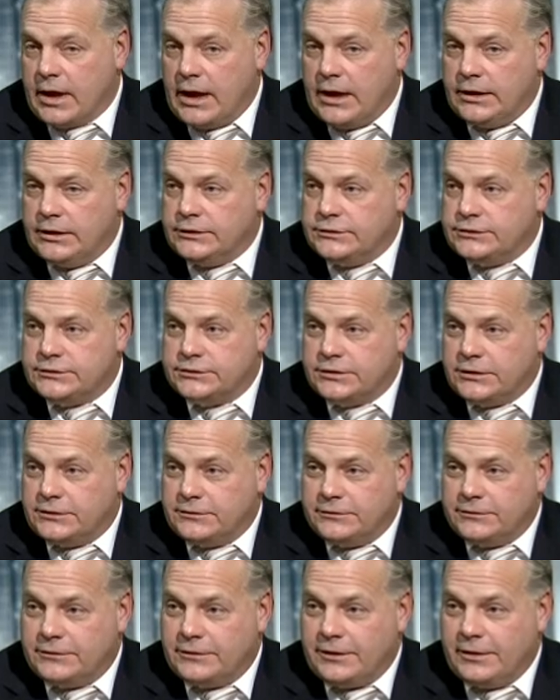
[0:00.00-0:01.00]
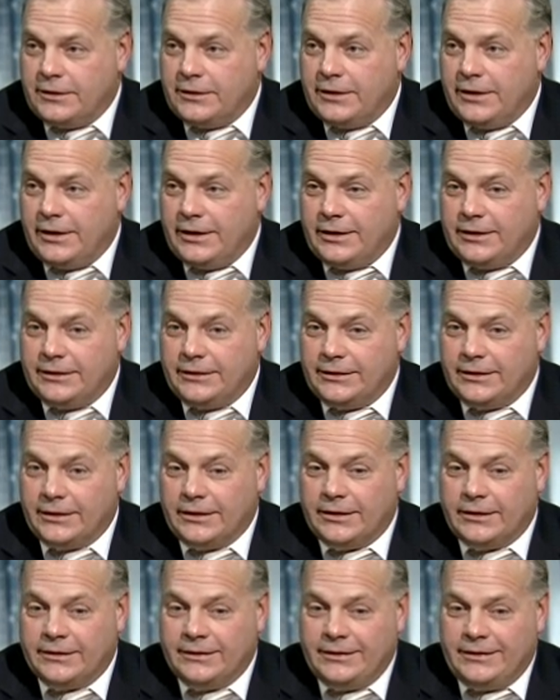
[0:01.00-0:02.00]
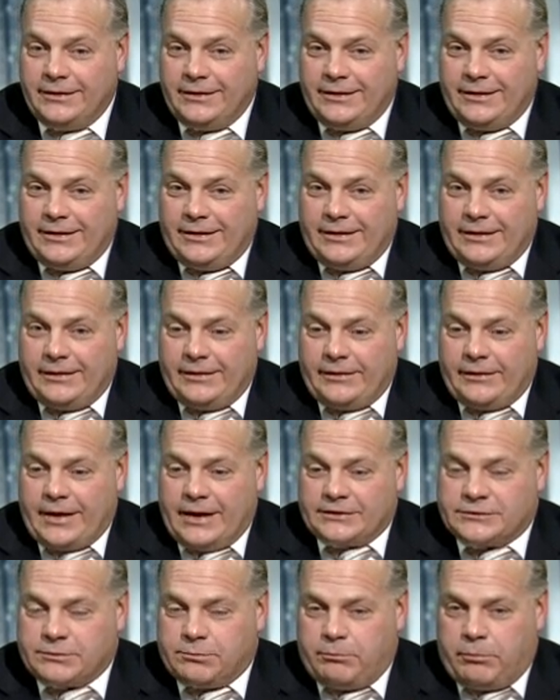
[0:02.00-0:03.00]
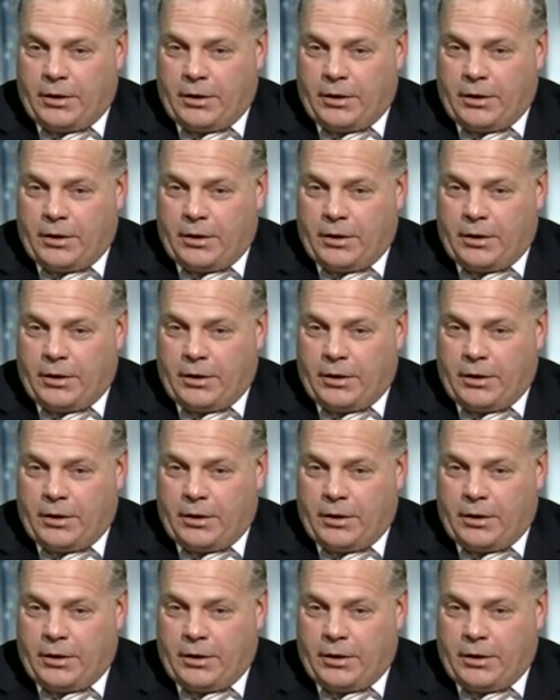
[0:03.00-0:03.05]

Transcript: age, and that's